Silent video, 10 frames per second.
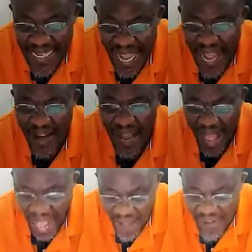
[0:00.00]
can
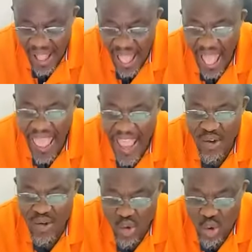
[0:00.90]
have and
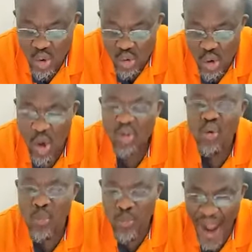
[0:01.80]
use
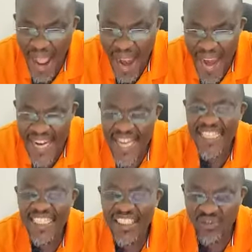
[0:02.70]
to buy
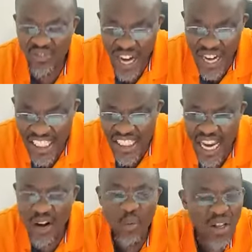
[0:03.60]
financial,
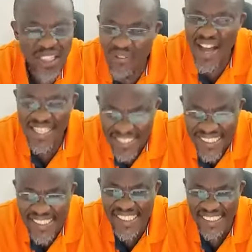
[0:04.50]
whatever
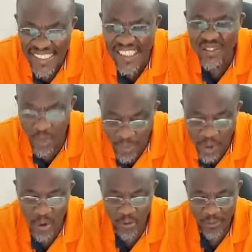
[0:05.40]
riches he needs from
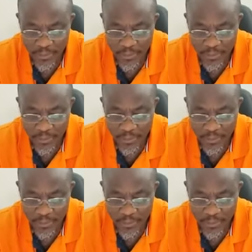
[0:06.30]
God.